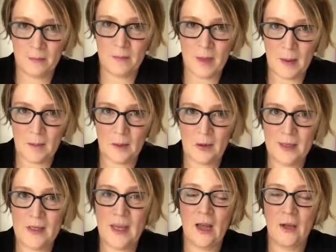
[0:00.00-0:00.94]

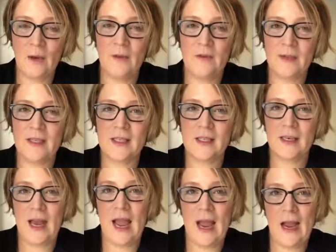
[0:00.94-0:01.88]
number to tell you if this is
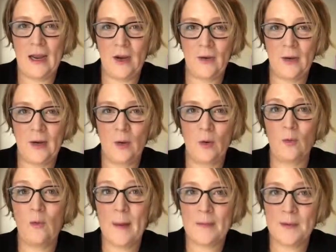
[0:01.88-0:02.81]
an accurate or
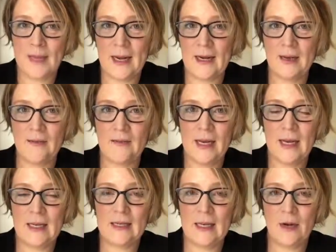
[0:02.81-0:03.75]
representative
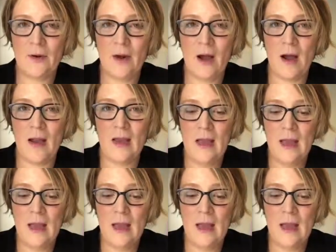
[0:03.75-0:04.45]
data set or not.